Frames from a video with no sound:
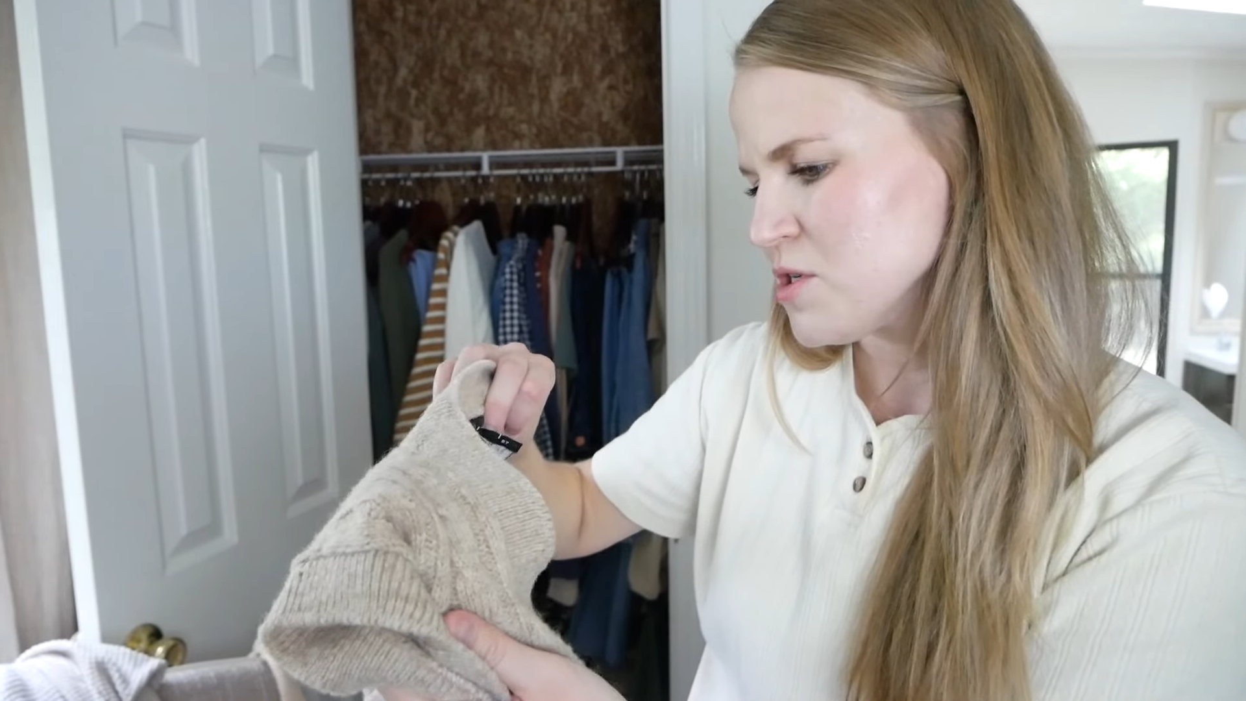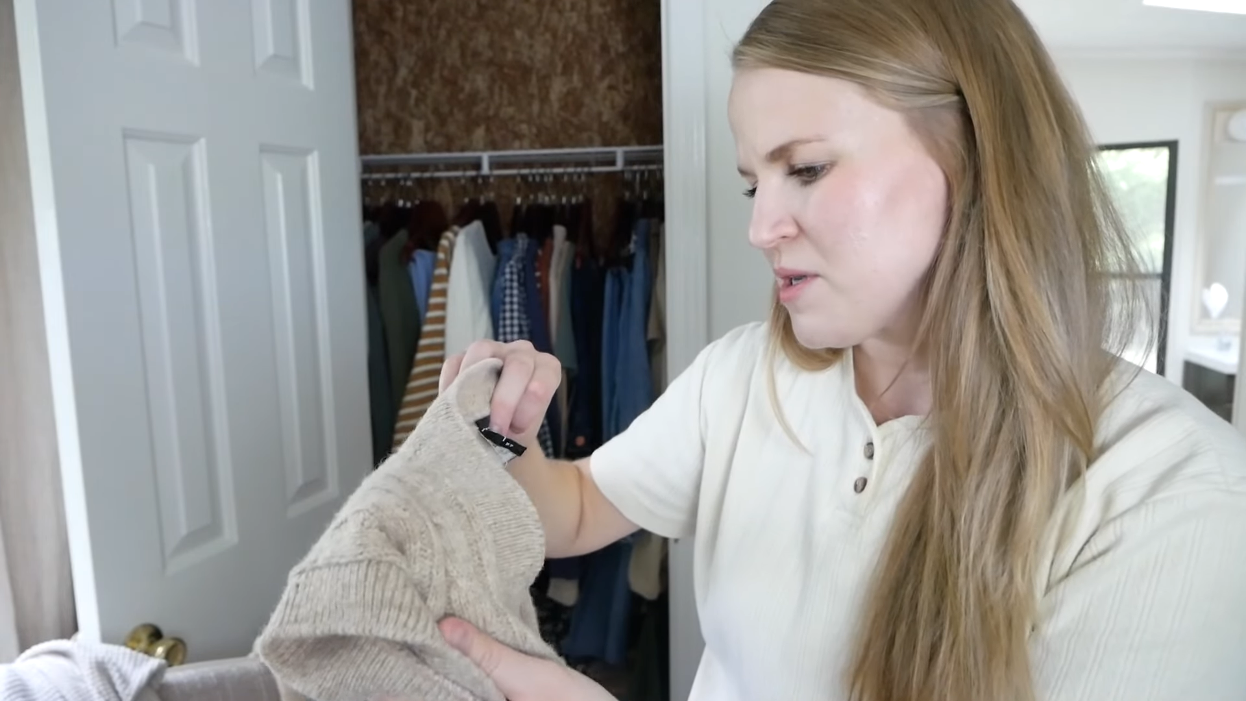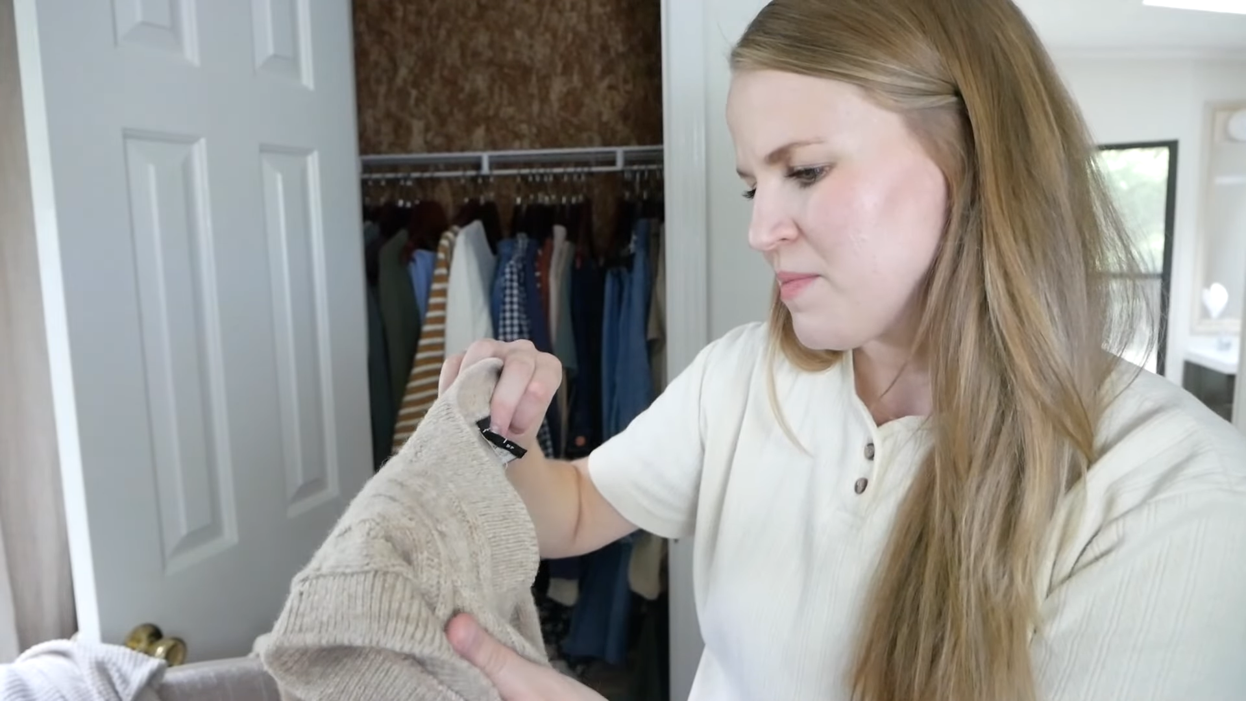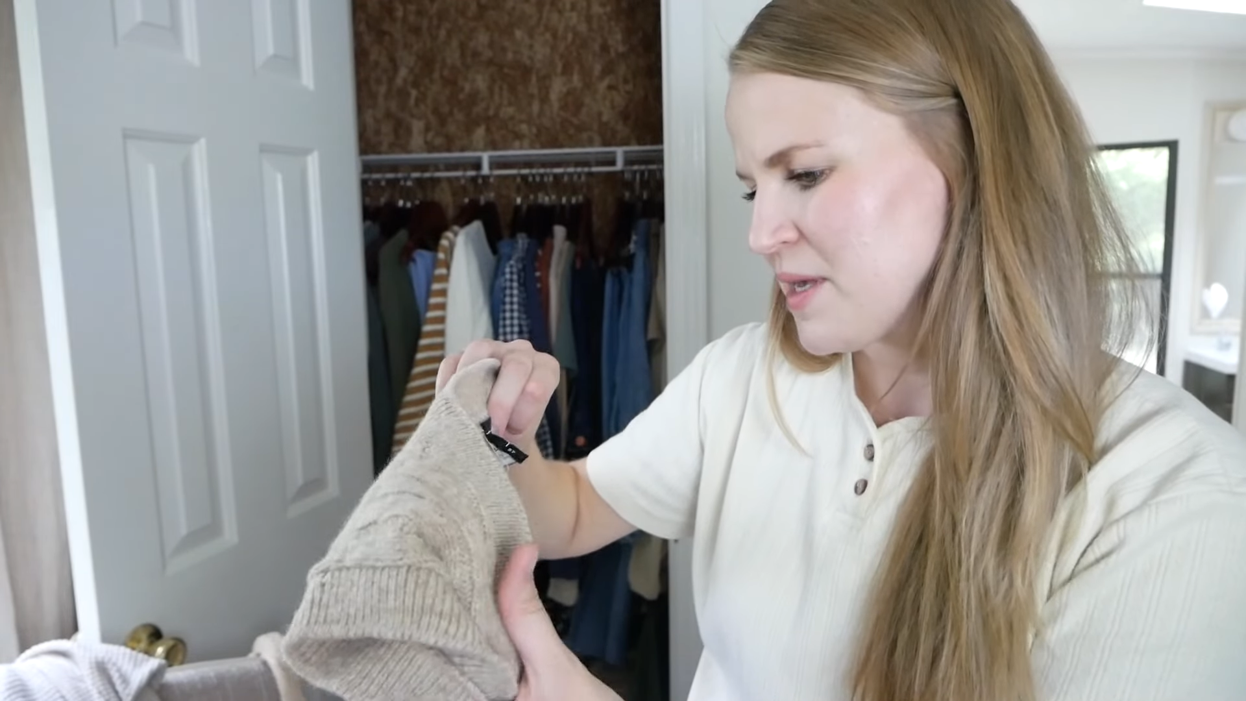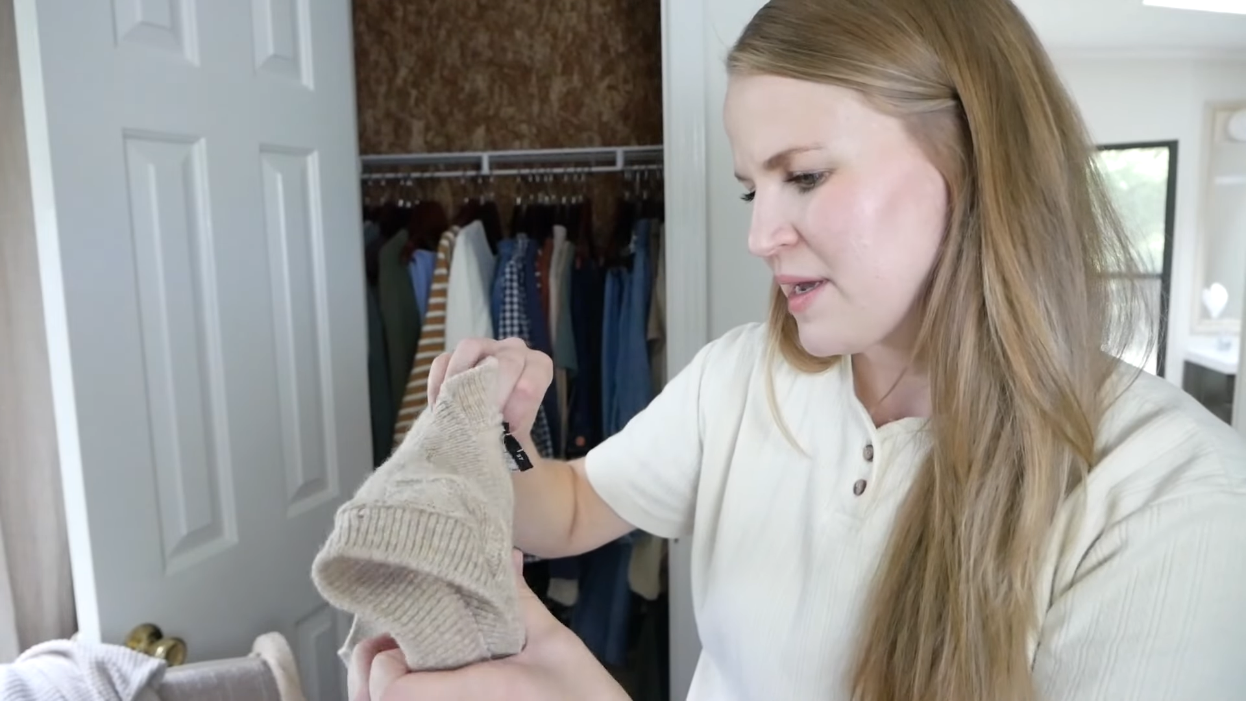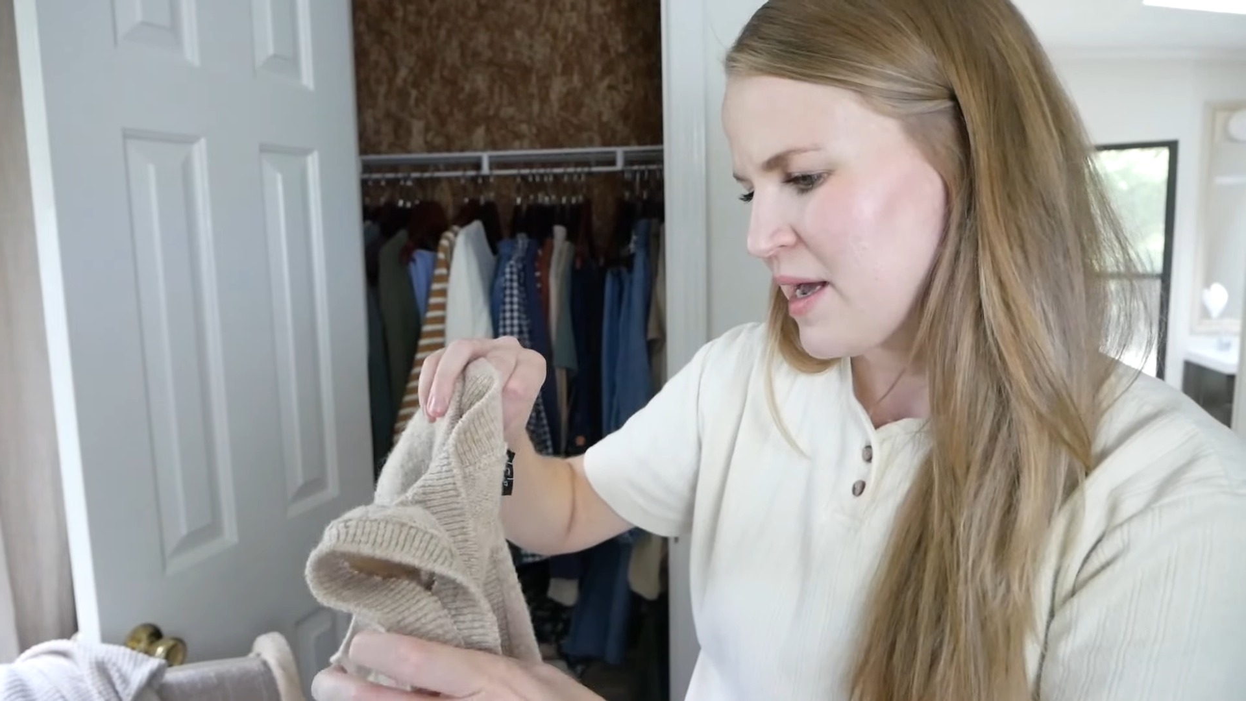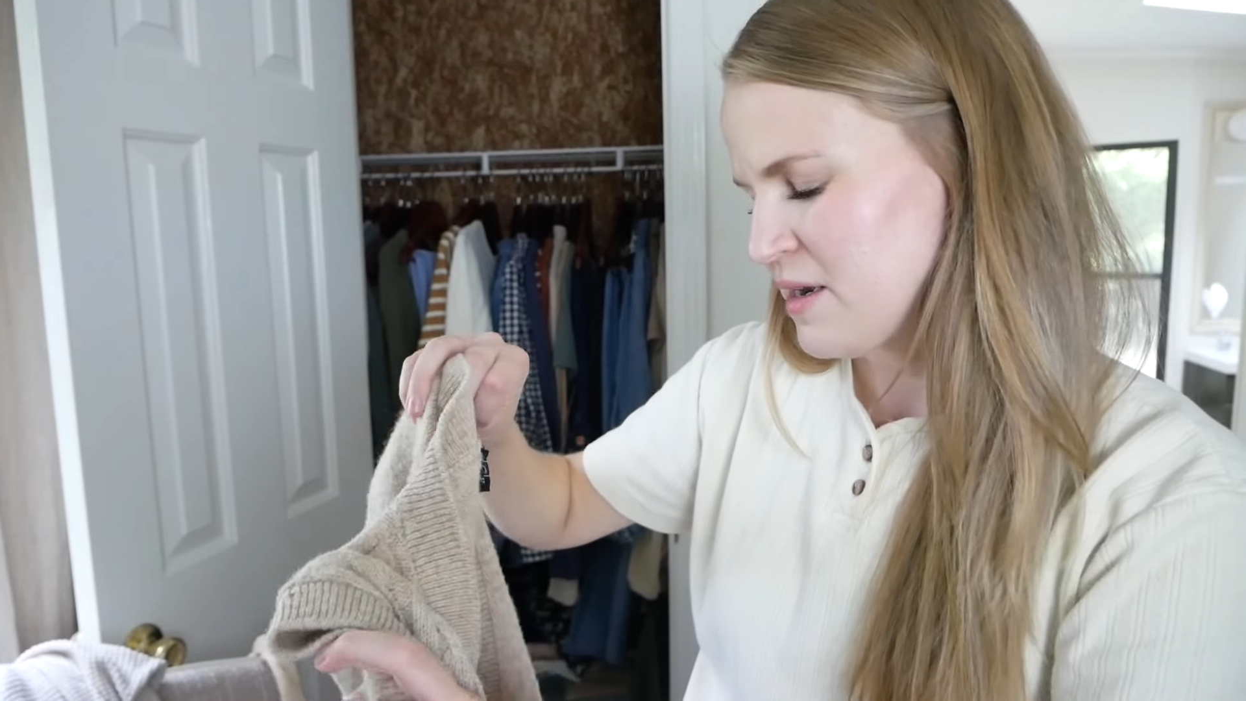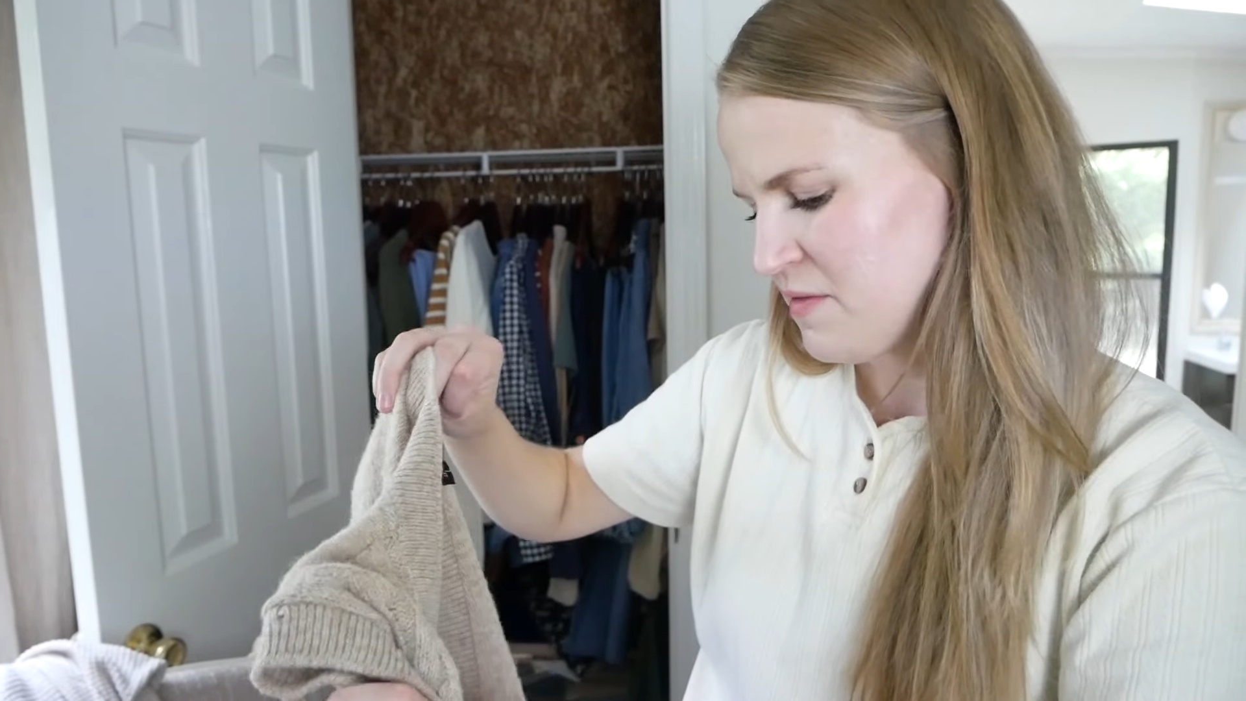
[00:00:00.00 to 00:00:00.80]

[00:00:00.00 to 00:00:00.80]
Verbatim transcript: something kind